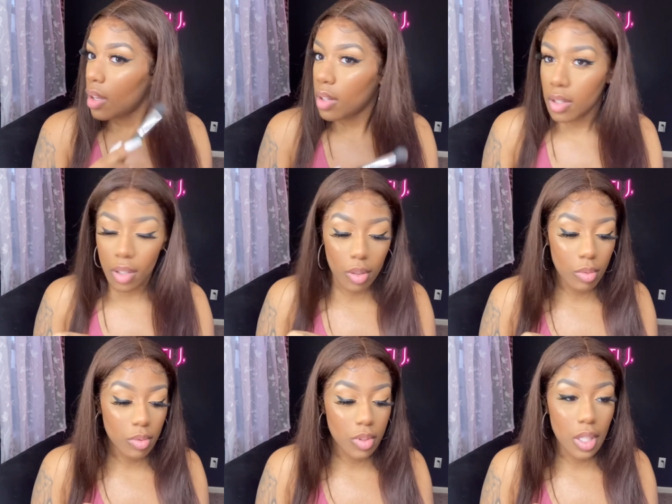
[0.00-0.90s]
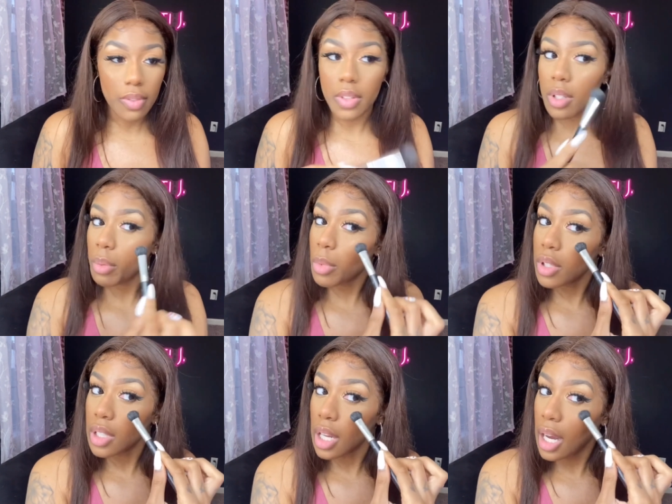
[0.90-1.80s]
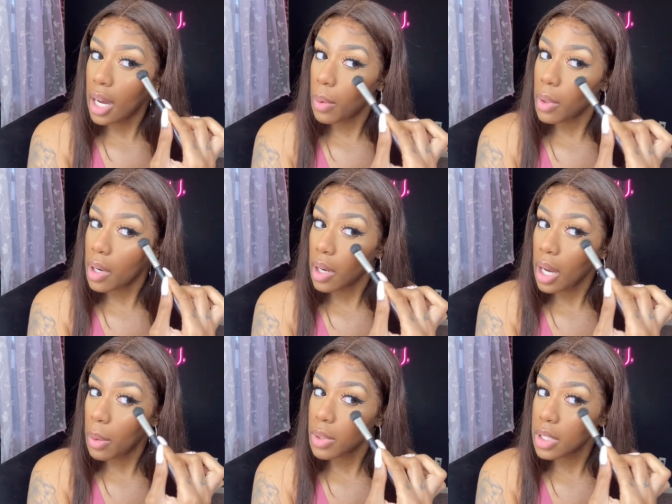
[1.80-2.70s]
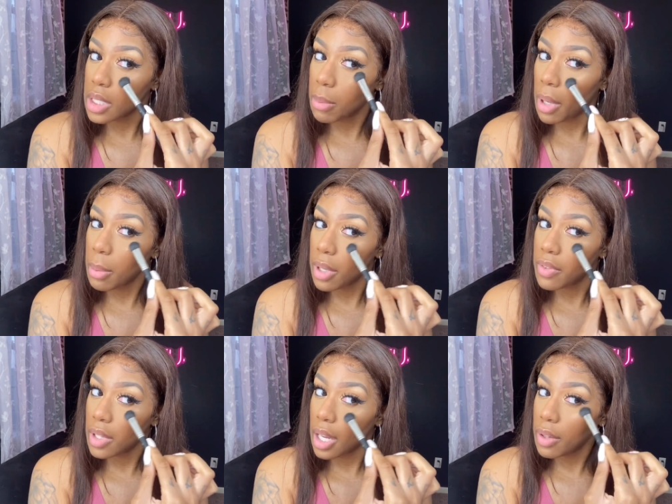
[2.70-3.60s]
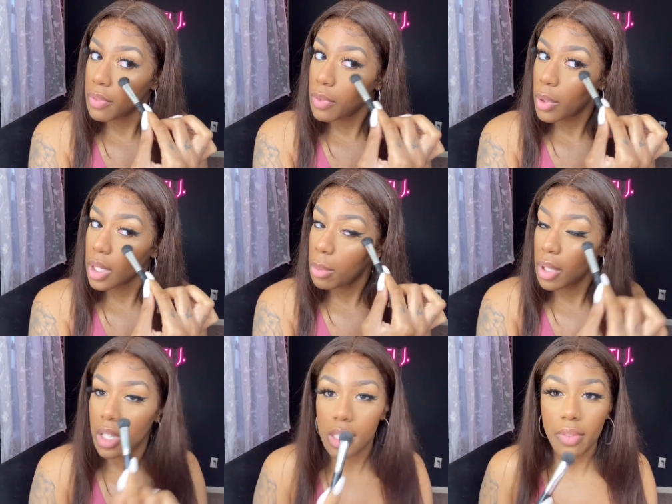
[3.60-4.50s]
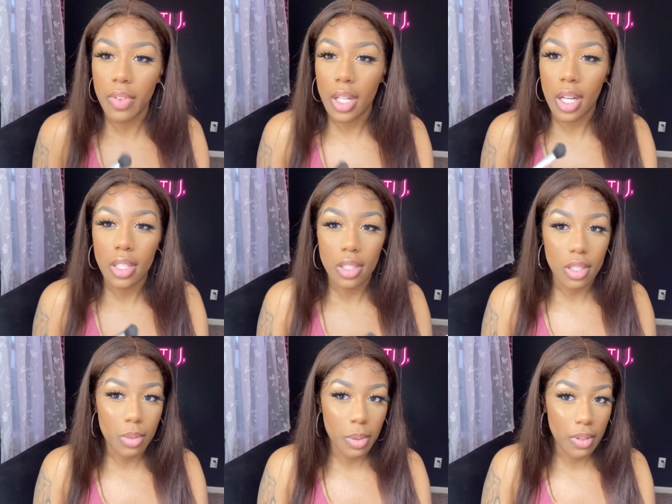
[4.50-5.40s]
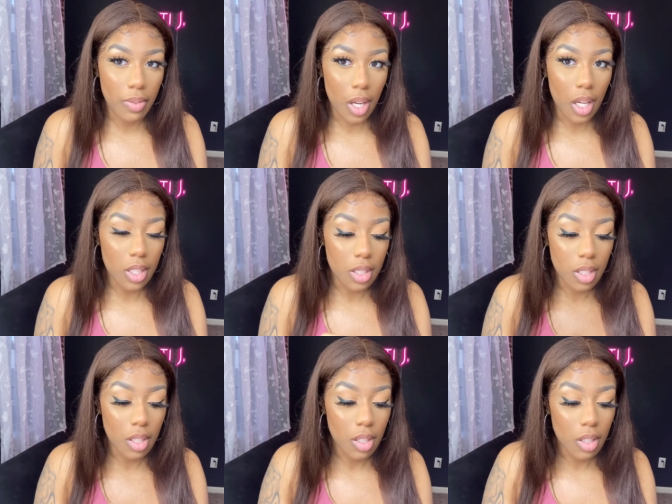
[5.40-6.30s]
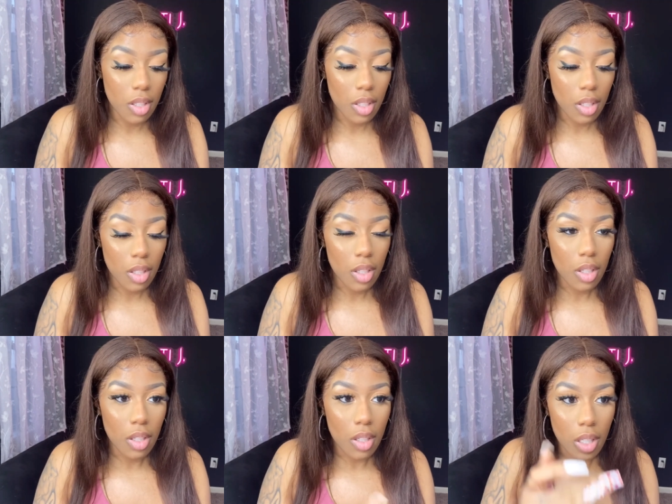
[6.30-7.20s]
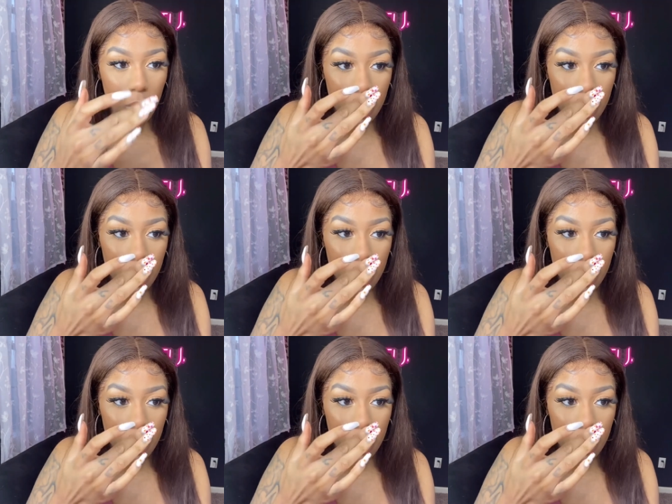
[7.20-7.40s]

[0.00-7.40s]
No, definitely no more than an hour. I wanna say maybe even like forty minutes. I feel like I did this pretty fast. It was